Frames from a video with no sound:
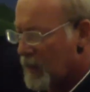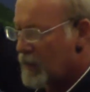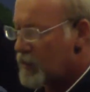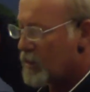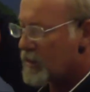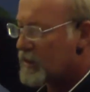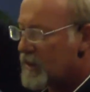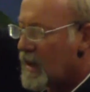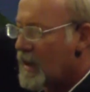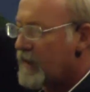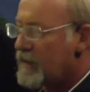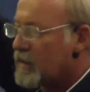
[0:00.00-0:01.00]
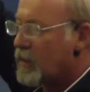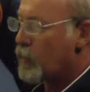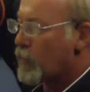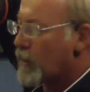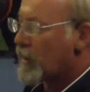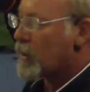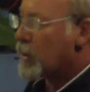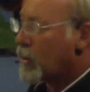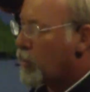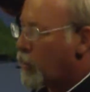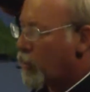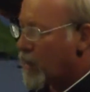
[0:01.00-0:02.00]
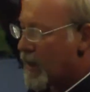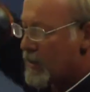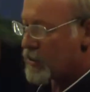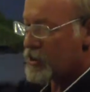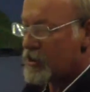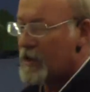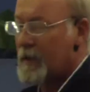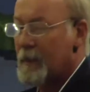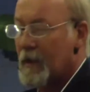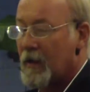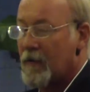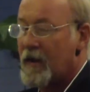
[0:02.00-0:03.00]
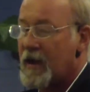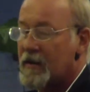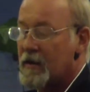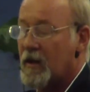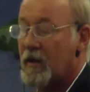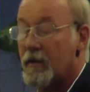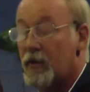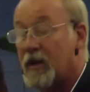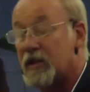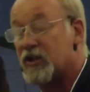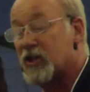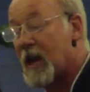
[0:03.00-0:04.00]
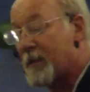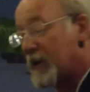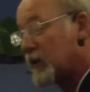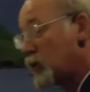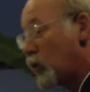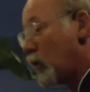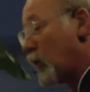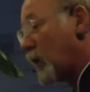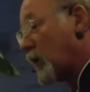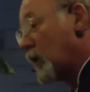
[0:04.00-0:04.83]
You can see how this is a really great great shaping tool.